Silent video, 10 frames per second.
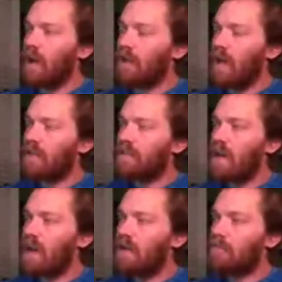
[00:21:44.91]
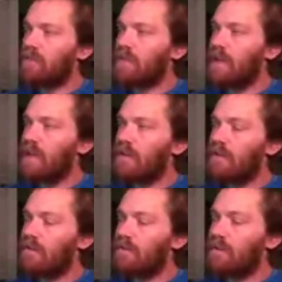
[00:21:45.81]
a lot of times
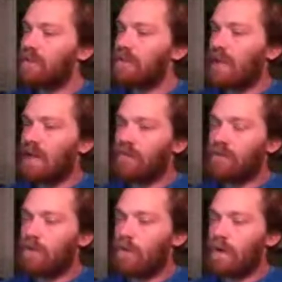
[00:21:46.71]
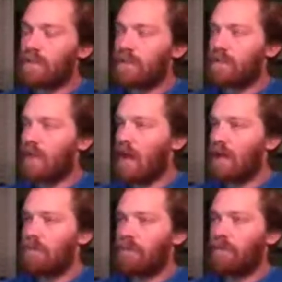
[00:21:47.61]
it's kind of annoying to
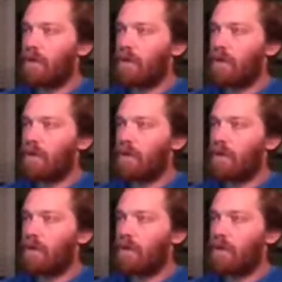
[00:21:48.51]
type